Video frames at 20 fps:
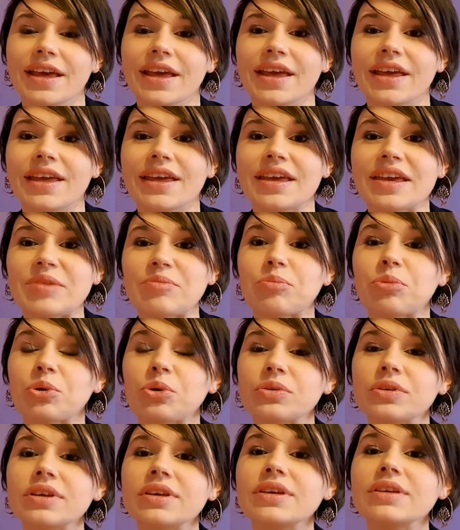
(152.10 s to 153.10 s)
a
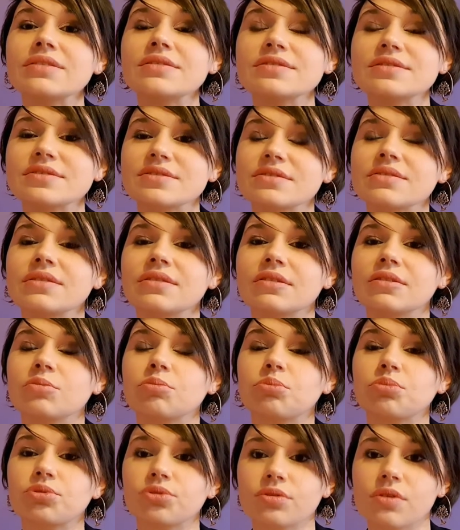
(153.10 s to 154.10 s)
body and soul
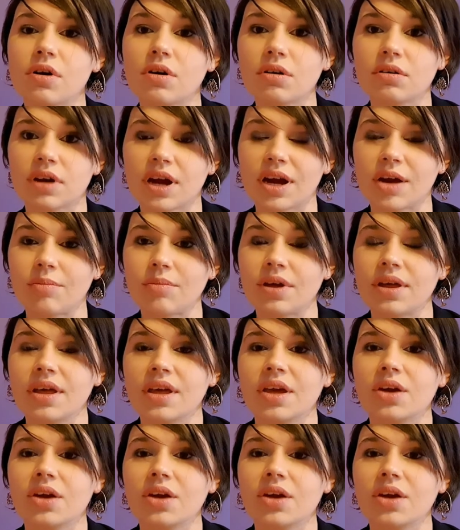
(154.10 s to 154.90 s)
program